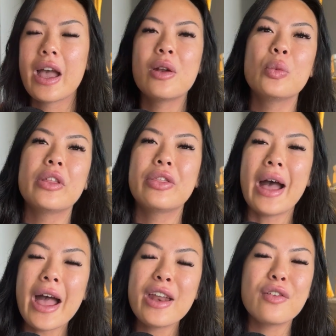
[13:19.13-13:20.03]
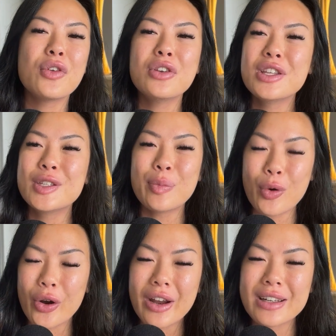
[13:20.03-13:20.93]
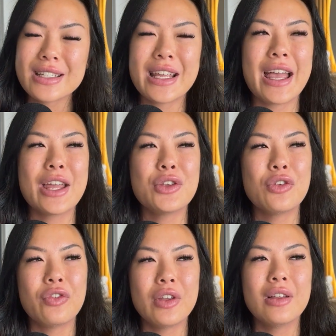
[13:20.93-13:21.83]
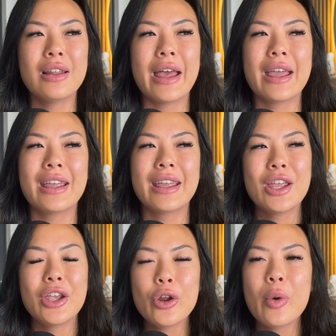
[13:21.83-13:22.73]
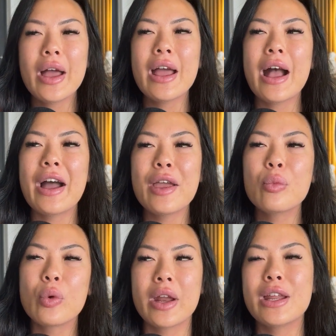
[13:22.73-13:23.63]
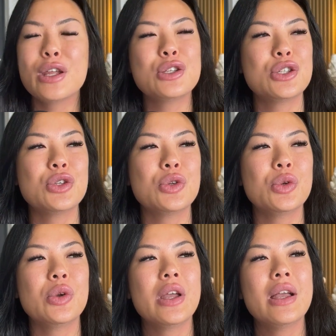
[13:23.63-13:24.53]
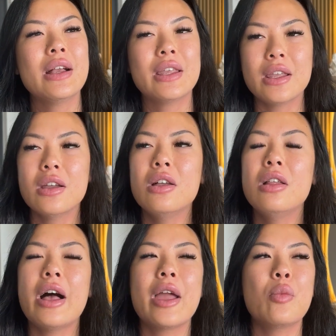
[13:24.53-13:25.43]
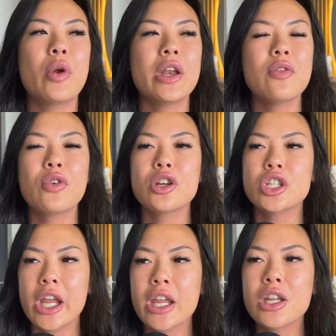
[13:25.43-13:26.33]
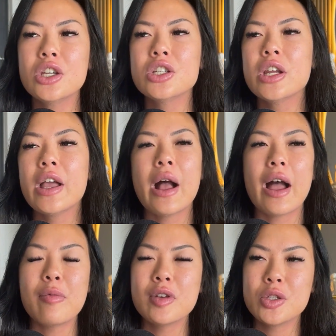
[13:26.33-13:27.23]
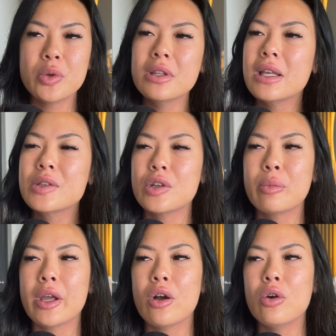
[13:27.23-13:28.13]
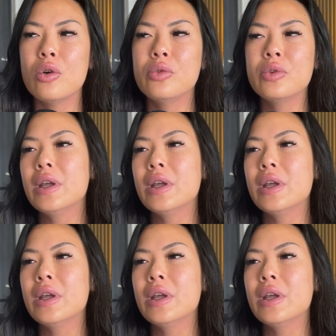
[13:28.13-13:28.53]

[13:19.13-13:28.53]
And with that, if you need support and you feel like, you know what, I am ready to heal, I'm ready for change, I've been doing things on my own,